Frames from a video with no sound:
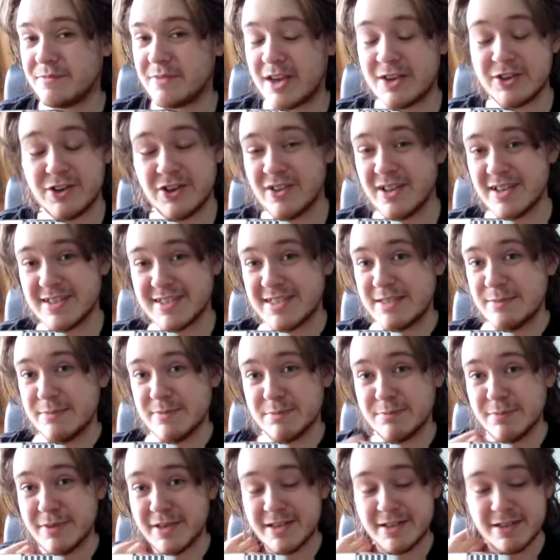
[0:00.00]
I know that
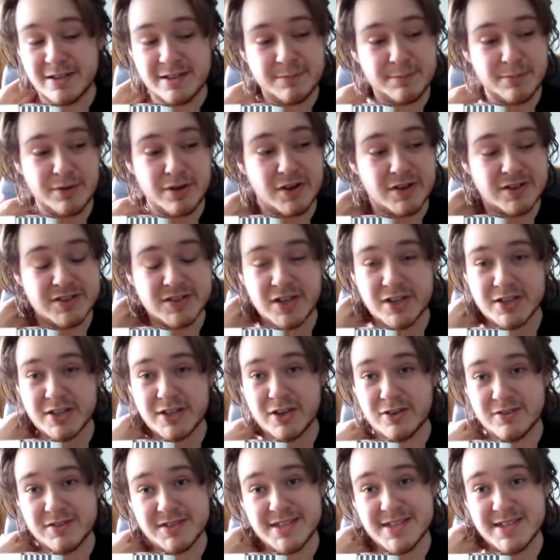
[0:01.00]
seems mean, but Sonic
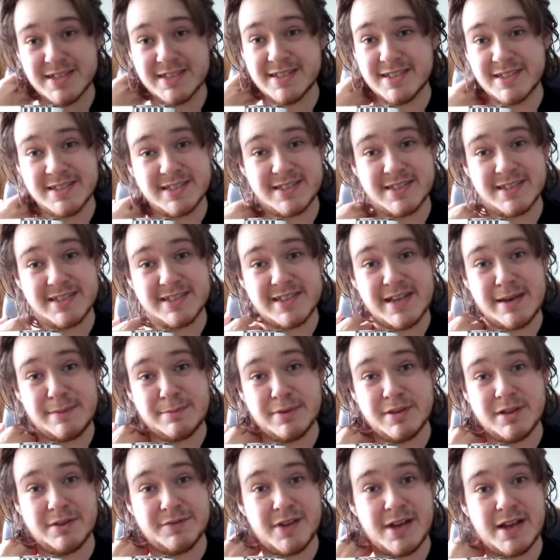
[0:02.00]
06 is an
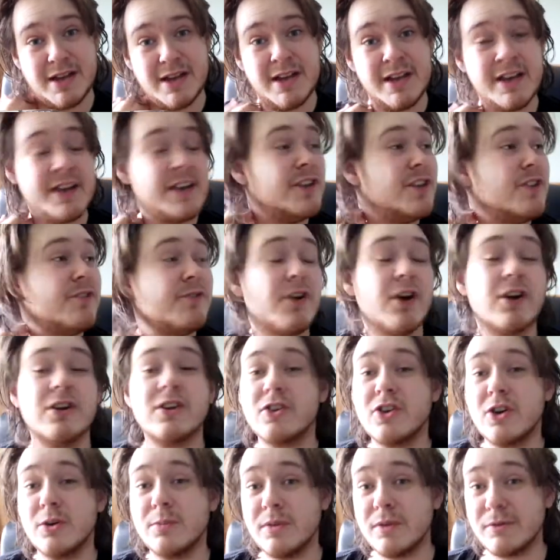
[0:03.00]
example of that. You've got
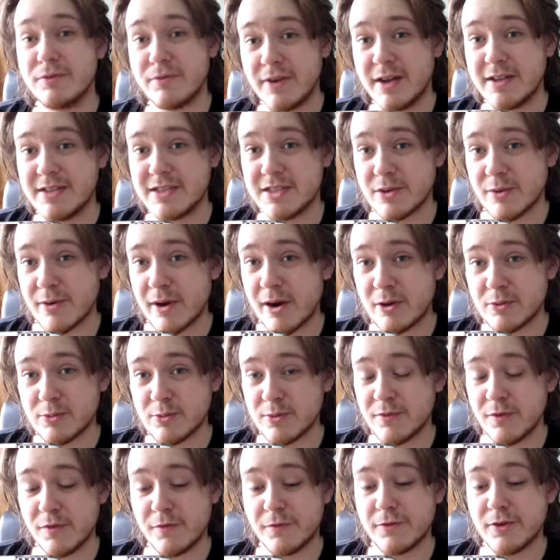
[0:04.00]
a couple of friends around
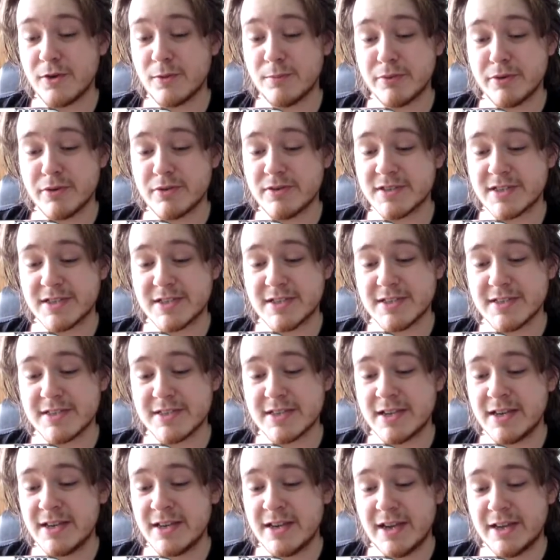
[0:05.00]
with a few
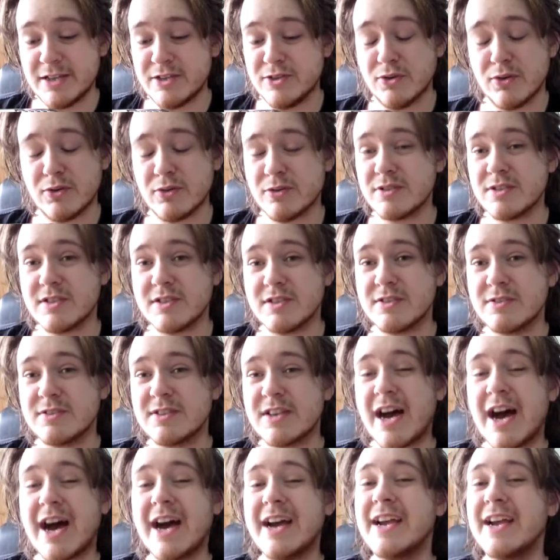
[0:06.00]
brewskis, and your
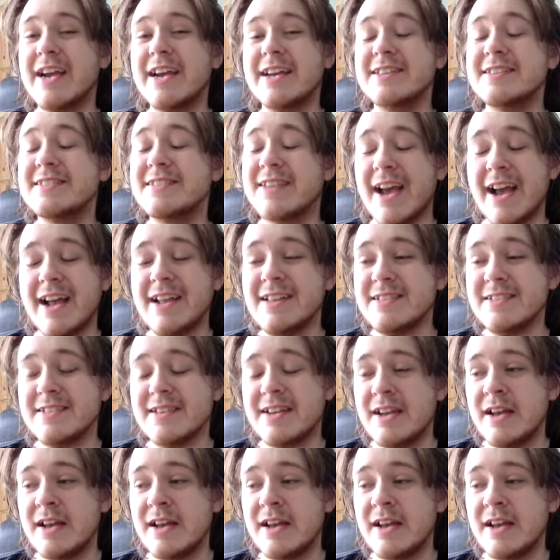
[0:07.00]
entire intent